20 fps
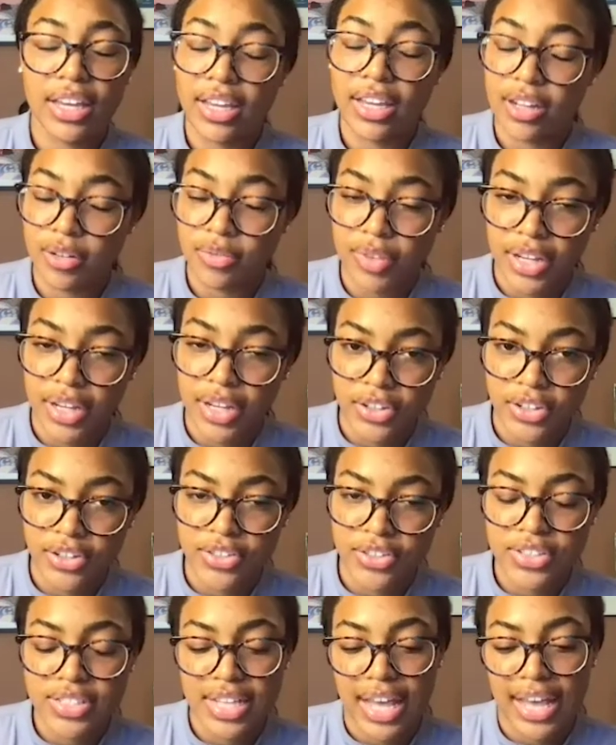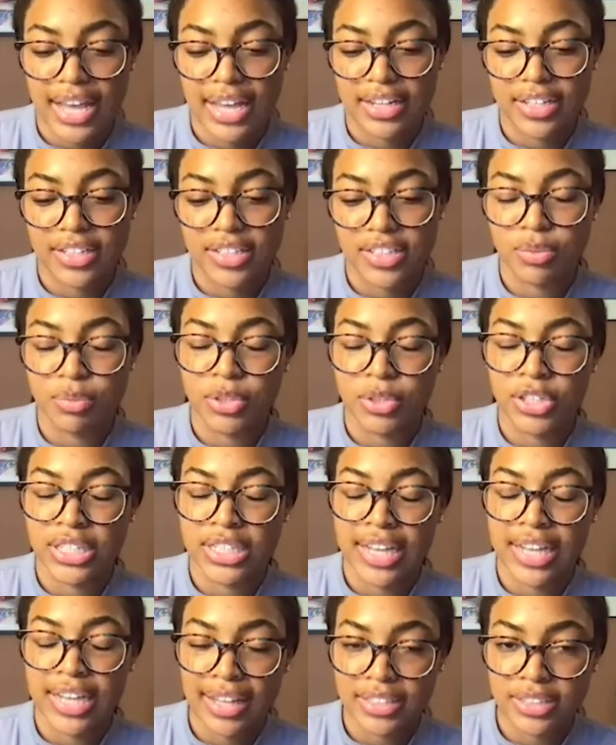innovators and
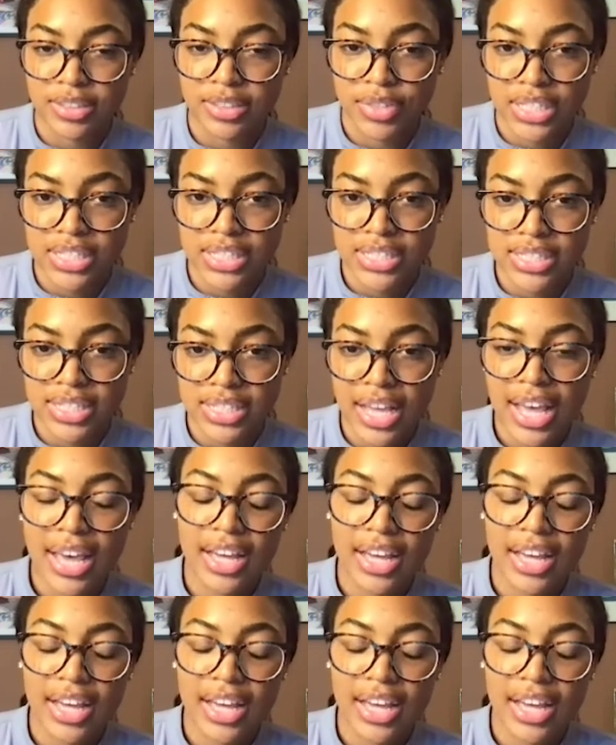community activists,